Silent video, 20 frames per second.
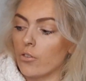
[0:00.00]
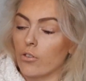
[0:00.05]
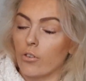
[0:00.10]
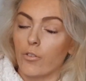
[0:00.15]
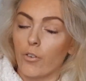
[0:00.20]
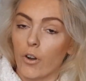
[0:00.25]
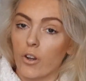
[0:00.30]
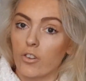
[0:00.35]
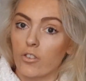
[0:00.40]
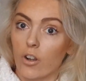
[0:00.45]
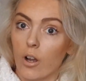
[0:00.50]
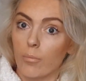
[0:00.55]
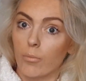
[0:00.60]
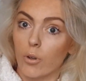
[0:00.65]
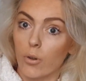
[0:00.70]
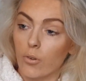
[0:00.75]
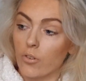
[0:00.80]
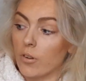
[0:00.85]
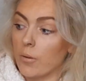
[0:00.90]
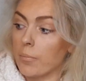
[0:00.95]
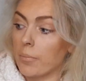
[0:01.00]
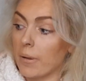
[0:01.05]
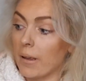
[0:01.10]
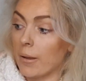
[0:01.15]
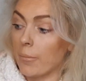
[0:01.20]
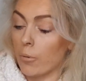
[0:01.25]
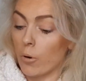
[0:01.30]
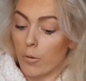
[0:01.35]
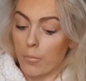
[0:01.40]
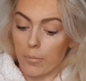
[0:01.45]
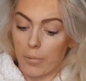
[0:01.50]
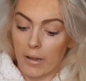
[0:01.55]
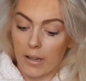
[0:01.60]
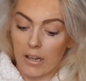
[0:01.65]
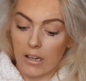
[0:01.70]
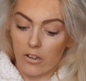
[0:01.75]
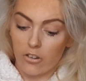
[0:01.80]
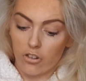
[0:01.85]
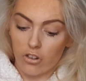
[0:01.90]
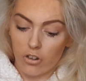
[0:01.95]
your first time using BBlonde
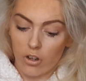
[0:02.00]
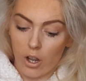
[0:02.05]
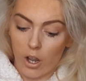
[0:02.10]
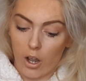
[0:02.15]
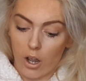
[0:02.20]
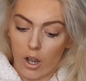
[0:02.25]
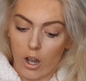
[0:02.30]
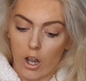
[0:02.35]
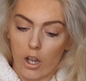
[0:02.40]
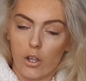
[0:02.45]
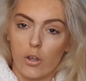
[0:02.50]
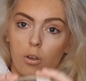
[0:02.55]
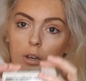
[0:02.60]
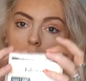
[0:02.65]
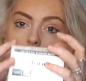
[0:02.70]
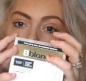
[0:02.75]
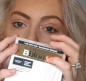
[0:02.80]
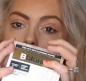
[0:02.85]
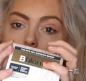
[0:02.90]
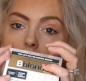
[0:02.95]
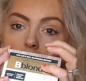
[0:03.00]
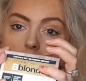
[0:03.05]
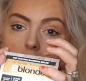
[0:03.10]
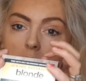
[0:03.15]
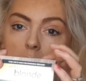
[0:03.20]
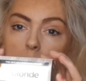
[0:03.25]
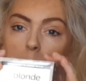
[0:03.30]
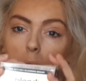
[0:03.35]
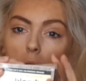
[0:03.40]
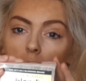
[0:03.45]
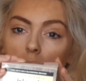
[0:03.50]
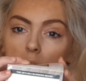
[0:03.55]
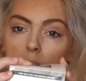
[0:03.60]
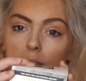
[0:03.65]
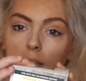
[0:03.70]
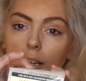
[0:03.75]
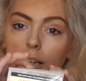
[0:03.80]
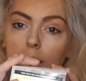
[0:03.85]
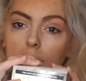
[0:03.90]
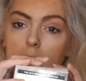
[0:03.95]
Bleach, you can get these
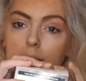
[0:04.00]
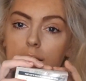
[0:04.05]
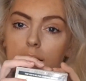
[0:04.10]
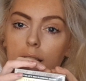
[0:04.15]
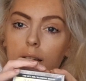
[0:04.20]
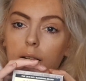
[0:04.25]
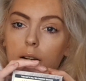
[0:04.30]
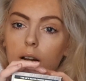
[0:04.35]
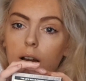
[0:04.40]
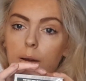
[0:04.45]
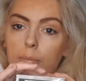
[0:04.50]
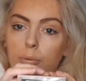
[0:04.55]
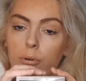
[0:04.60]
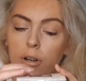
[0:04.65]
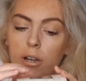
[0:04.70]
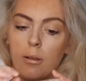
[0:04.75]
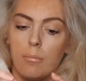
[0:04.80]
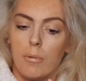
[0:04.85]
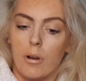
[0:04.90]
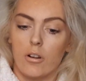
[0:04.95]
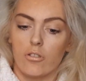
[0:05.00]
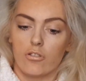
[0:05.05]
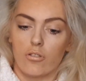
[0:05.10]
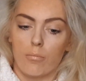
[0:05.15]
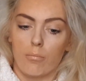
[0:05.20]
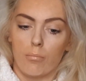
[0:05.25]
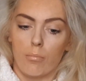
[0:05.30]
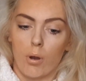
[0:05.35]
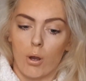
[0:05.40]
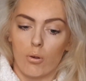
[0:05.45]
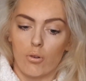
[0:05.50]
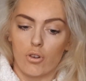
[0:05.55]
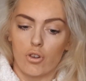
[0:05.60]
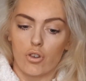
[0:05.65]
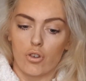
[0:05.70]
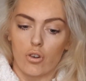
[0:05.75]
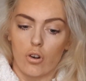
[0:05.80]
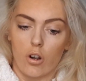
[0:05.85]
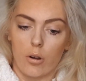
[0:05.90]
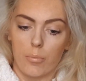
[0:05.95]
boxes in like pretty much most
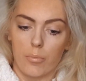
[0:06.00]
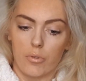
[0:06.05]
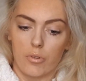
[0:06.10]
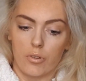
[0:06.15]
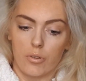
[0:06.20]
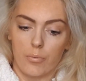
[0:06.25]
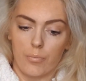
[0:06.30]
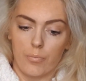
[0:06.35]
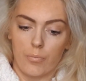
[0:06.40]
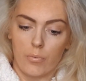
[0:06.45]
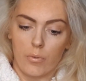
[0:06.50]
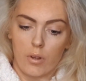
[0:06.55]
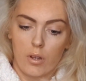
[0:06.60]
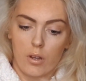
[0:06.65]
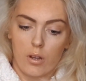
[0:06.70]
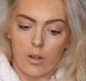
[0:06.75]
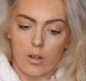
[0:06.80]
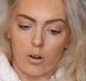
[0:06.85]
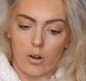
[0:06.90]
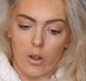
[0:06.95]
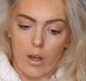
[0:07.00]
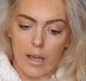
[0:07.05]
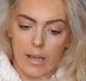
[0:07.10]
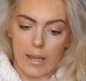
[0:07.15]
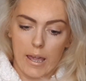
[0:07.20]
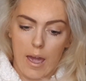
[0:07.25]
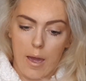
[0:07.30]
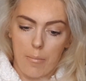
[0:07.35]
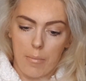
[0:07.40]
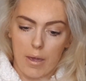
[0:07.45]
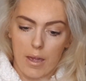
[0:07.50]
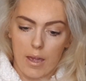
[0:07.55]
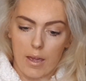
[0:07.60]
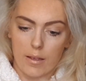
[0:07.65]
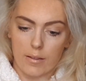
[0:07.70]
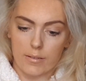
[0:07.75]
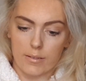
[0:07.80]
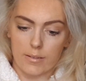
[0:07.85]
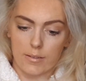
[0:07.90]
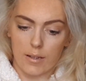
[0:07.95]
shops, like
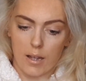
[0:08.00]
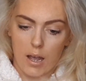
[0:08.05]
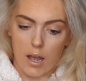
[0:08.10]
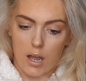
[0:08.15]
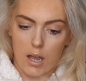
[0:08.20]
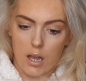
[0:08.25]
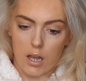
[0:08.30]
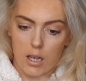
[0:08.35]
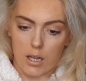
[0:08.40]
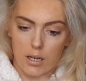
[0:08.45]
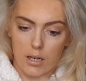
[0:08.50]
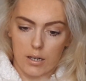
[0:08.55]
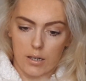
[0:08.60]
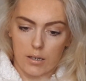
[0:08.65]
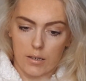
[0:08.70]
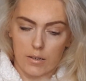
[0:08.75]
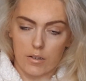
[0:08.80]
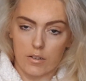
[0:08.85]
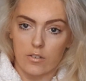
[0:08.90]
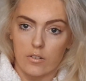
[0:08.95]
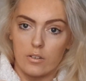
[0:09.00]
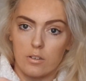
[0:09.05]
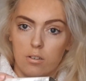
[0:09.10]
chemists and